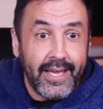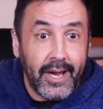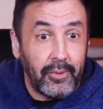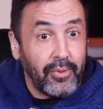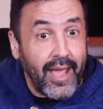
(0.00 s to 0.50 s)

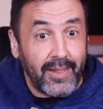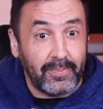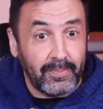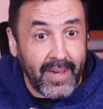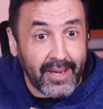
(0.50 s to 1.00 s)
red
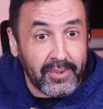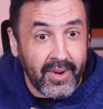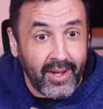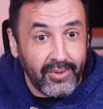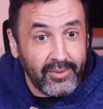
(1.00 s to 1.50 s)

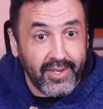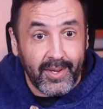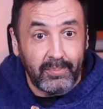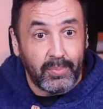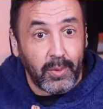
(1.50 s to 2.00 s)
background, a
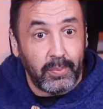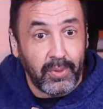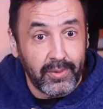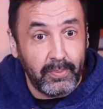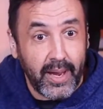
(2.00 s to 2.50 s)

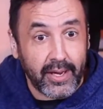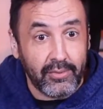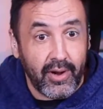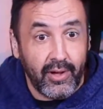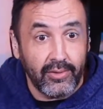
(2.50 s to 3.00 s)
purple
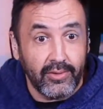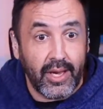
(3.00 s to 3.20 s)
background,